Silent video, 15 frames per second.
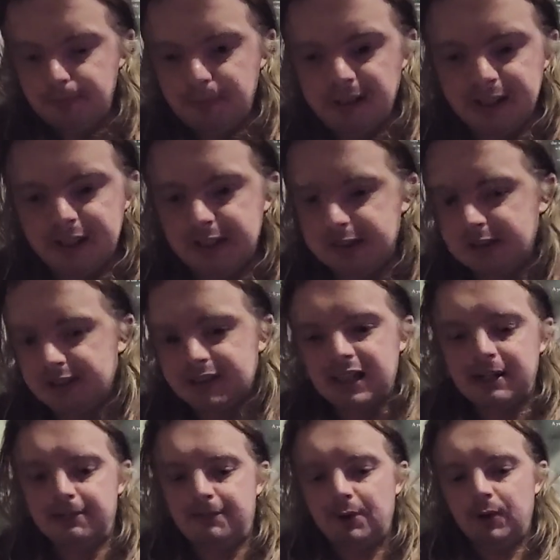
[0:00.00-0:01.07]
pieces just
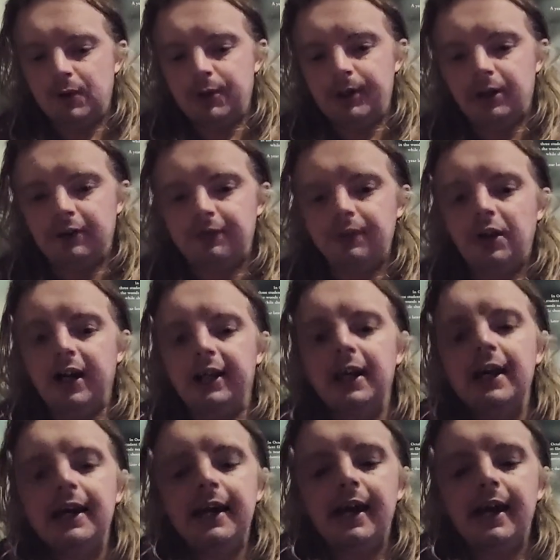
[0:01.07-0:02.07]
keep falling off. Like